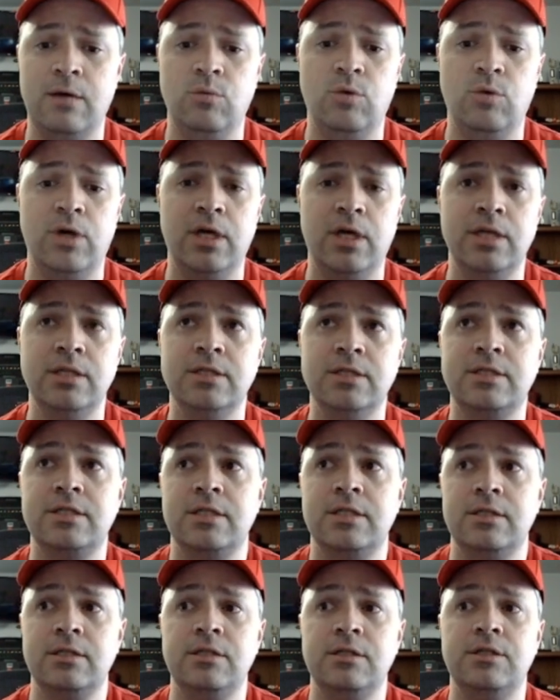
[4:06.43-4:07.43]

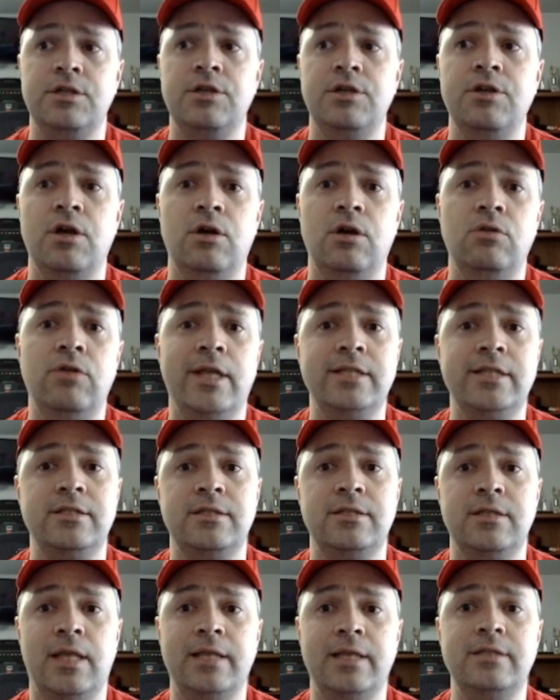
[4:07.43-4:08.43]
was,
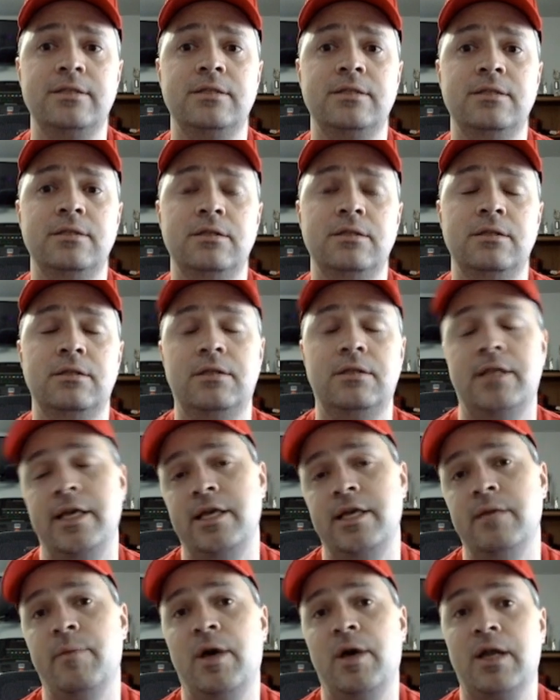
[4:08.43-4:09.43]
let's
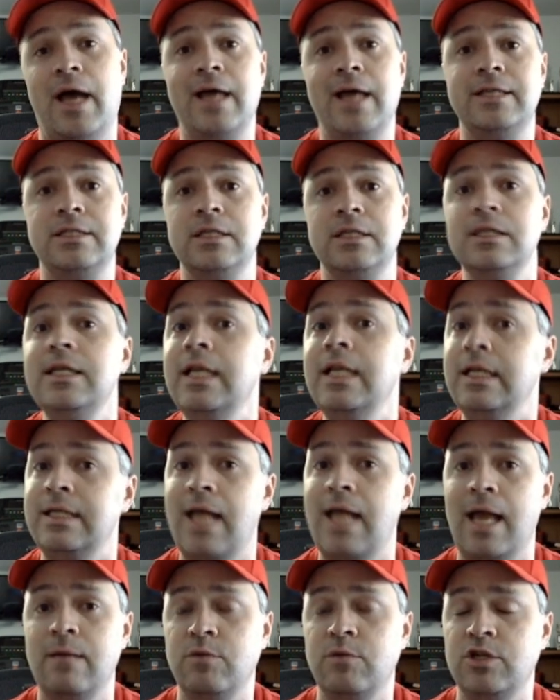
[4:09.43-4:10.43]
think about isolytic
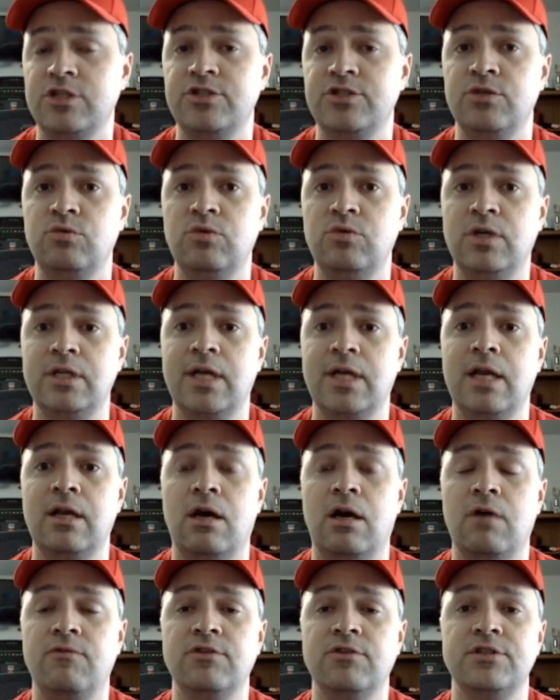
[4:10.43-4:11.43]
damage. So what kind of
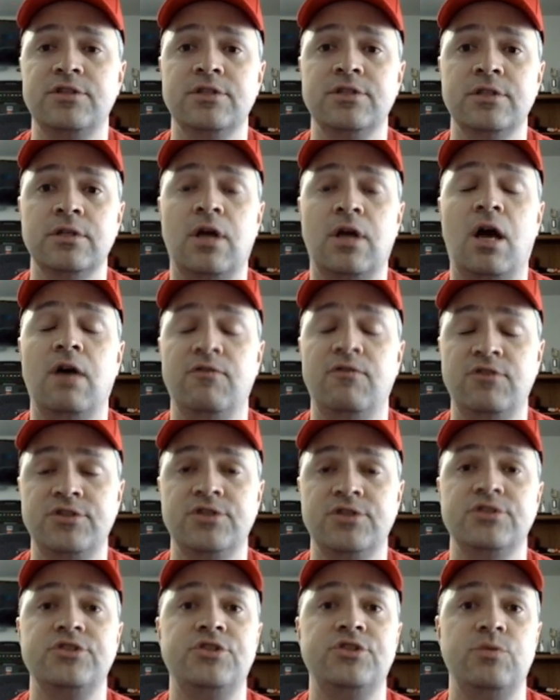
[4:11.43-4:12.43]

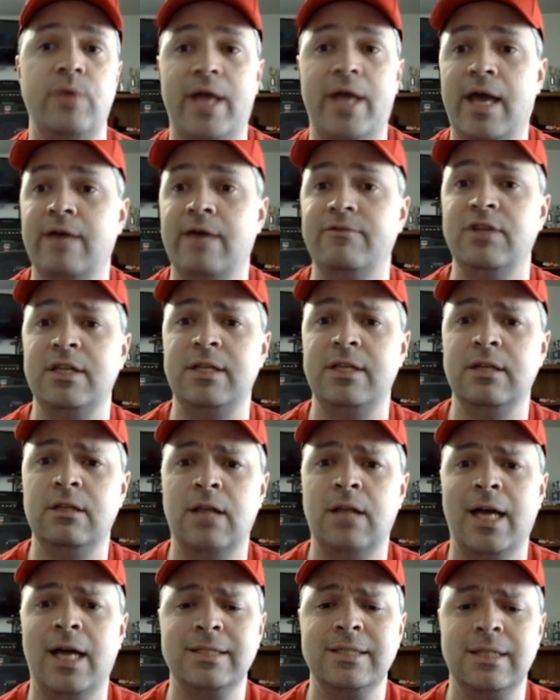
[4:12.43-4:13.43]
officers do we have that deal
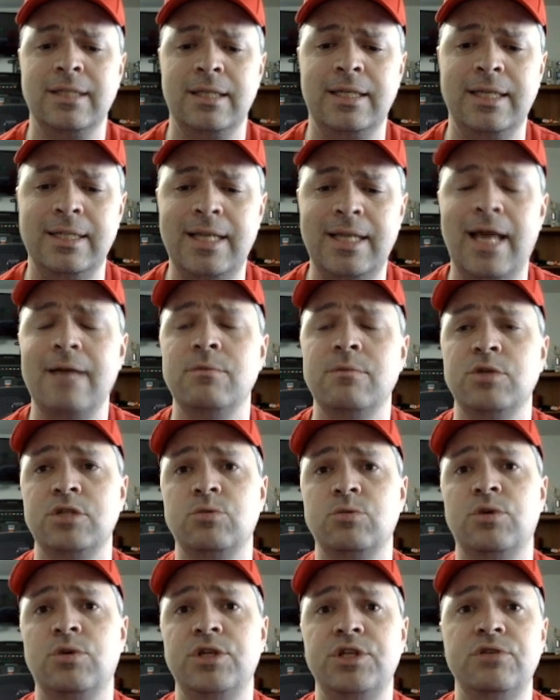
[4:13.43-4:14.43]
isolytic damage?
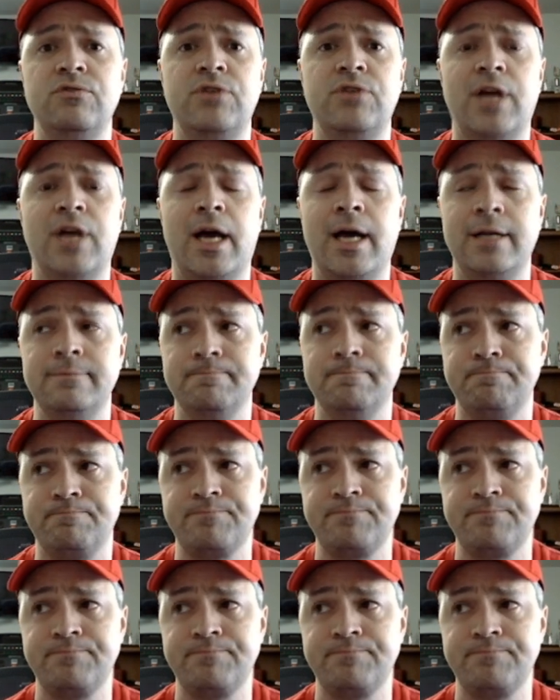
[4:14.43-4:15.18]
Well, you've got